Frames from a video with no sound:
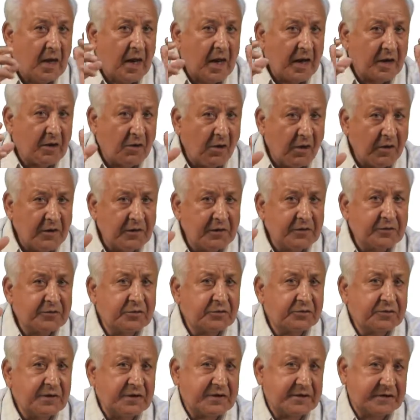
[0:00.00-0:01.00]
According
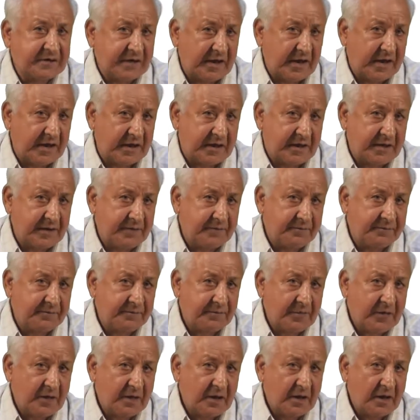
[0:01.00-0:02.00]
to this theory,
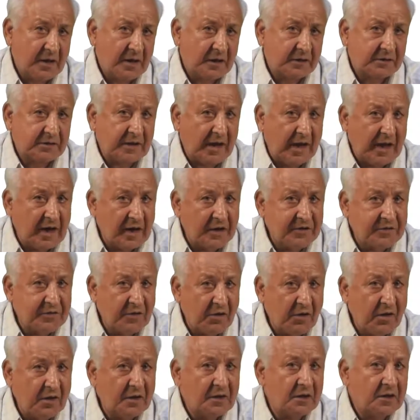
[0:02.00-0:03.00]
the
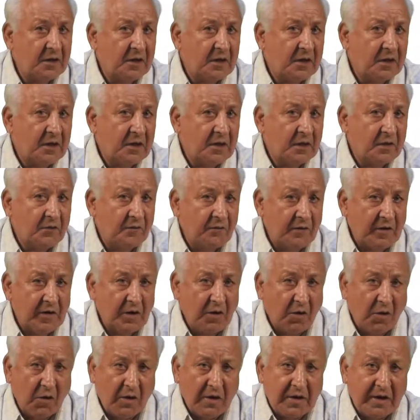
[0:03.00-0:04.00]
electron
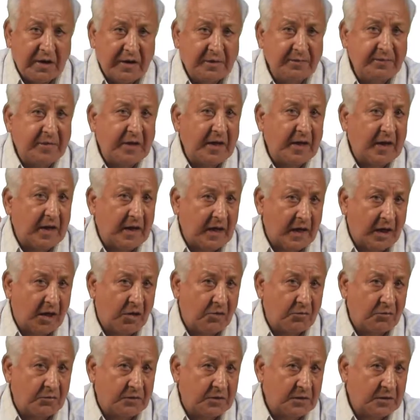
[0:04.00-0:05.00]
will only be
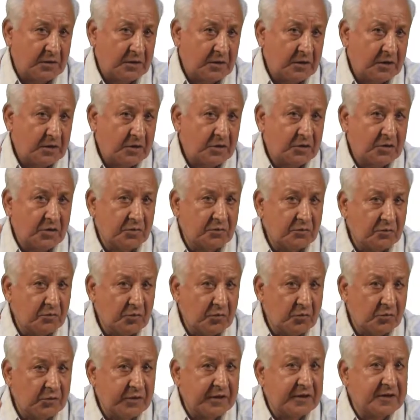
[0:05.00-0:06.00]
allowed to
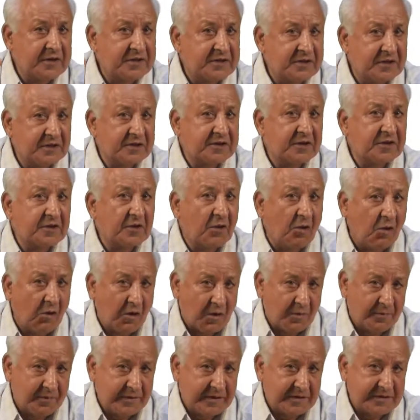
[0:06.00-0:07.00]
move in certain
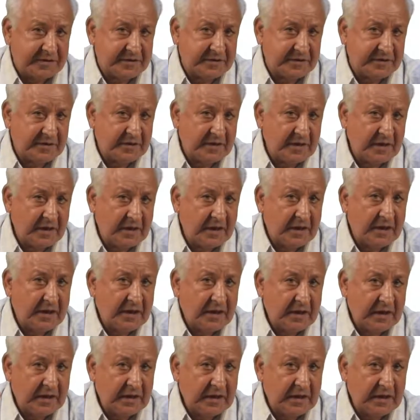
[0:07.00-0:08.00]
orbits
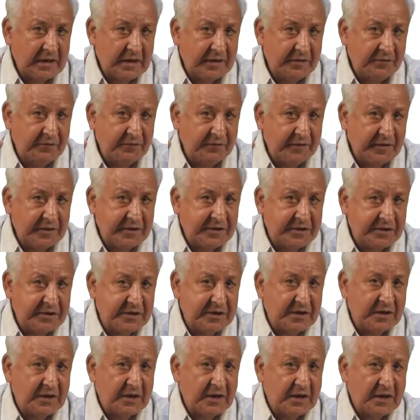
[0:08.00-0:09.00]
in
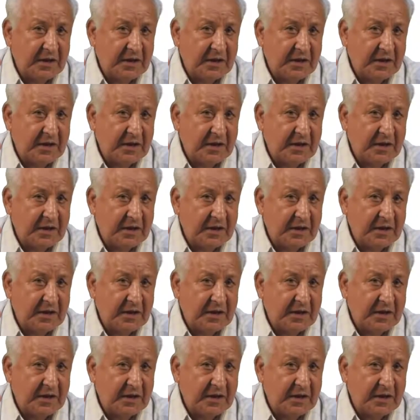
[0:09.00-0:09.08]
which